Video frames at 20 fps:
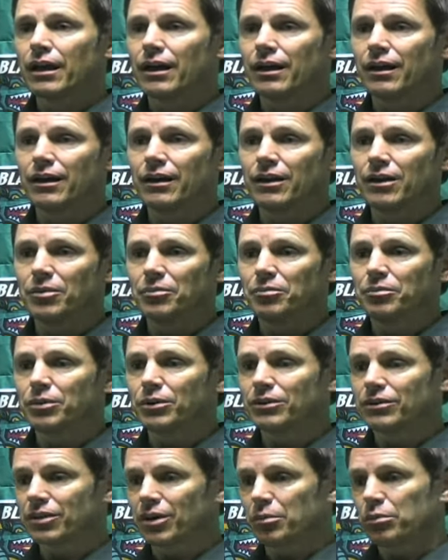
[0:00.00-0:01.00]
Um,
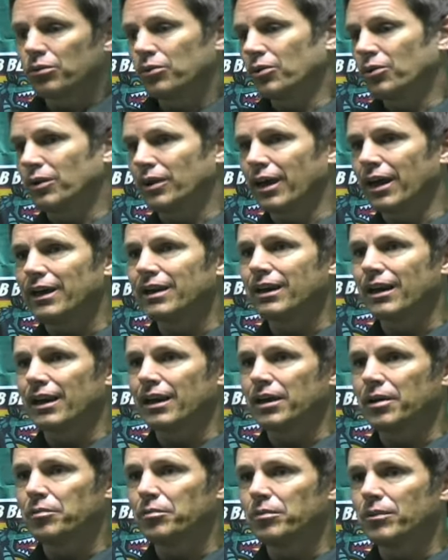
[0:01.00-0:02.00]
but to come through in that
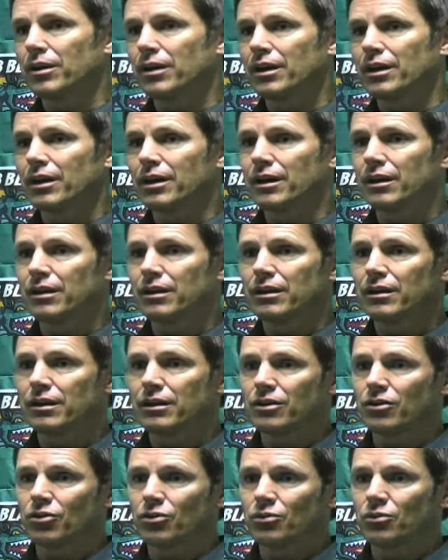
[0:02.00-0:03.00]
game, and,
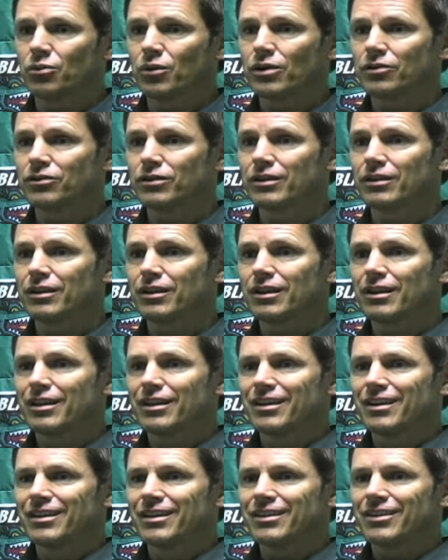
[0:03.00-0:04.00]
you know, it wasn't,
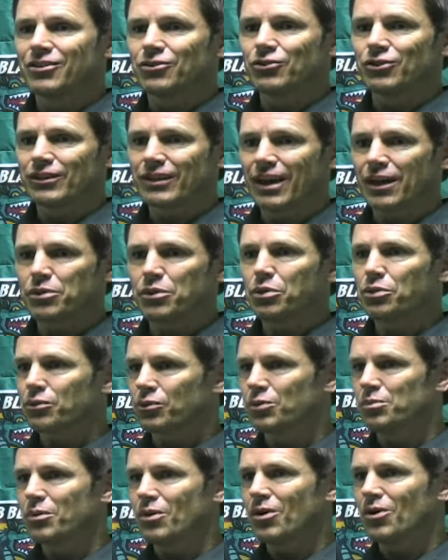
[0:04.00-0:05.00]
you know, she got the
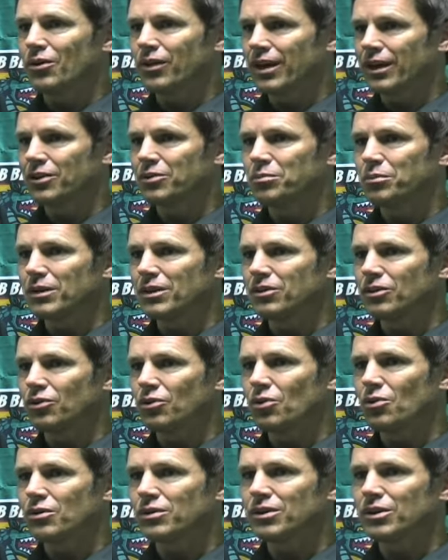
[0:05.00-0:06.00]
through ball and had to beat the
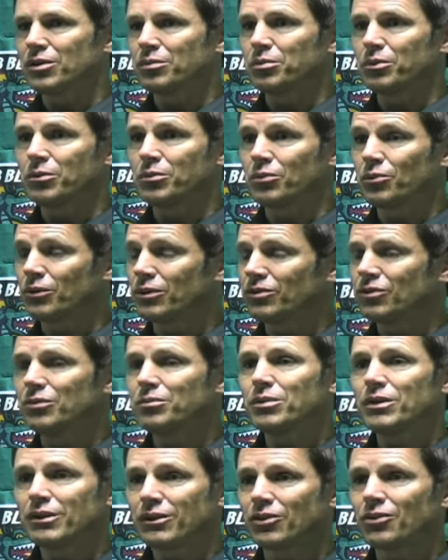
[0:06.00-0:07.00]
goalkeeper. But once she
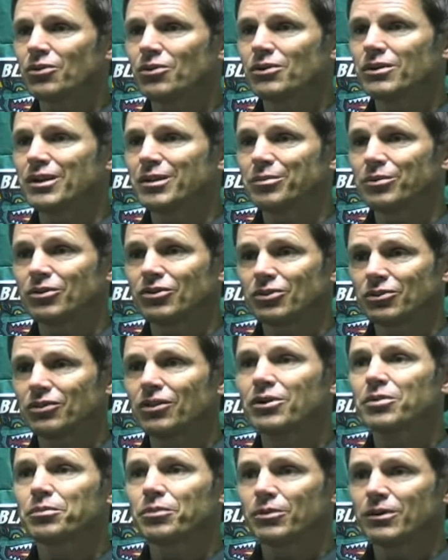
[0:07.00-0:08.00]
beat the goalkeeper, she was
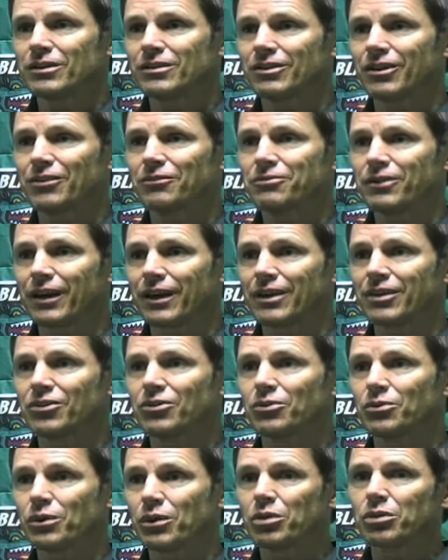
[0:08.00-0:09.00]
on a pretty tough
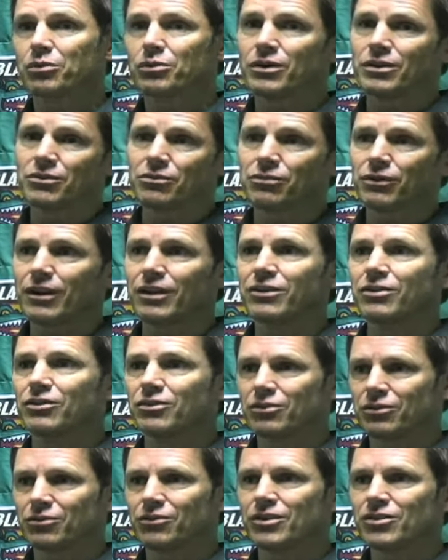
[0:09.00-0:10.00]
angle with three
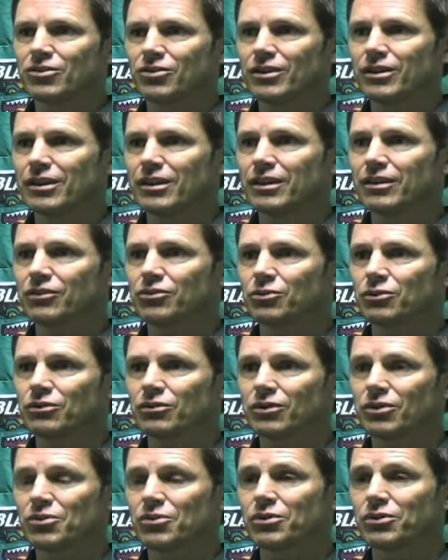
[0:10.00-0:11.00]
defenders retreating in
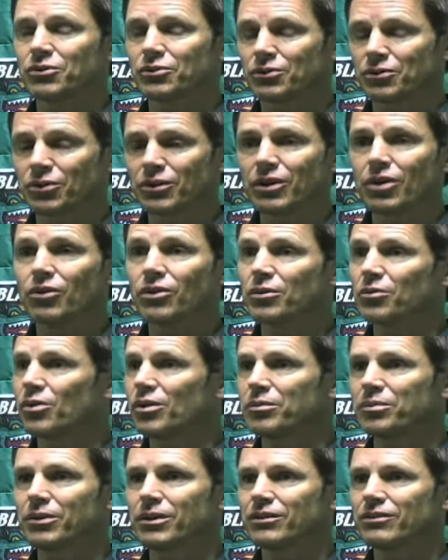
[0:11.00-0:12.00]
towards the goal, and there's really only
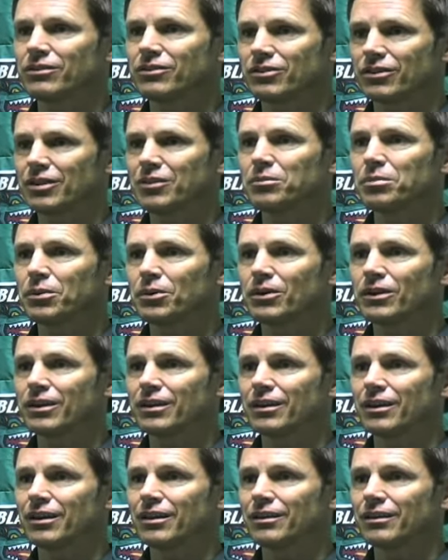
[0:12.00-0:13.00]
one place that she could put
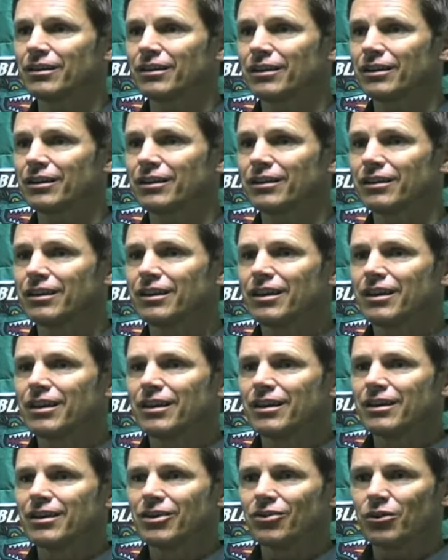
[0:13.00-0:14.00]
it. And, uh,
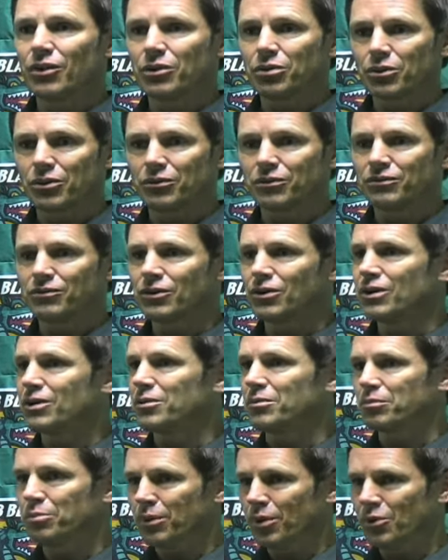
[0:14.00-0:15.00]
you know, I thought it was very
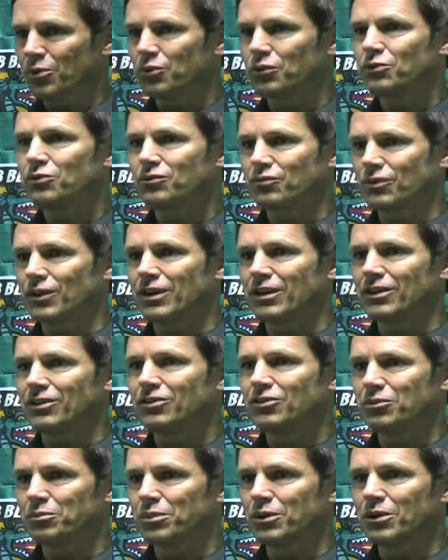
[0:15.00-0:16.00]
composed
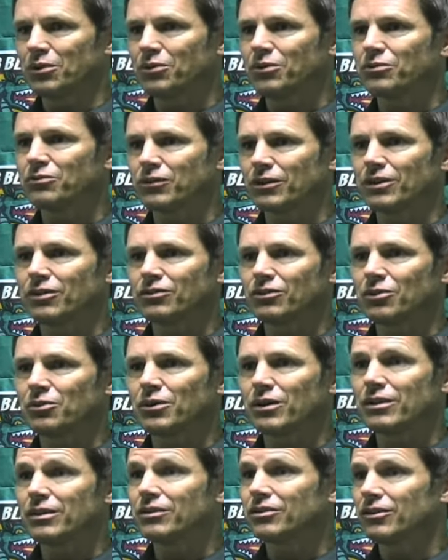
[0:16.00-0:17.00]
finish to be able to finish the
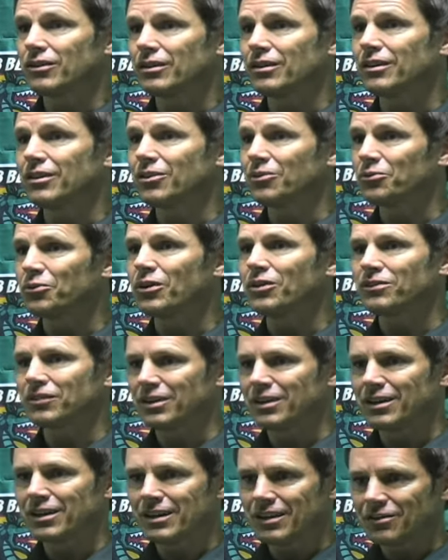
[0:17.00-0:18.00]
way that she did. It
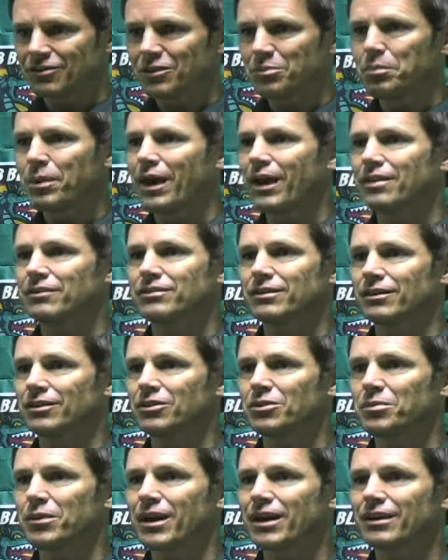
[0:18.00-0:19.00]
wasn't an easy pass into
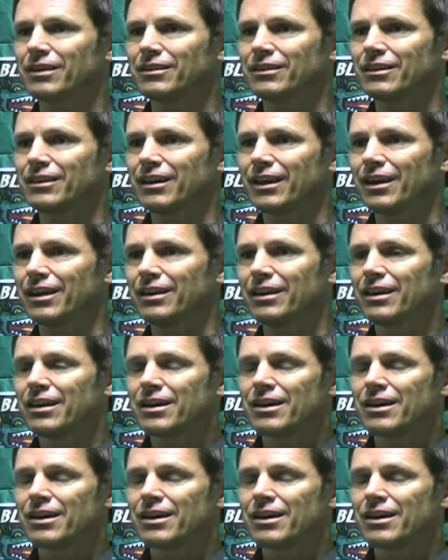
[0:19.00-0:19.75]
the back of the net.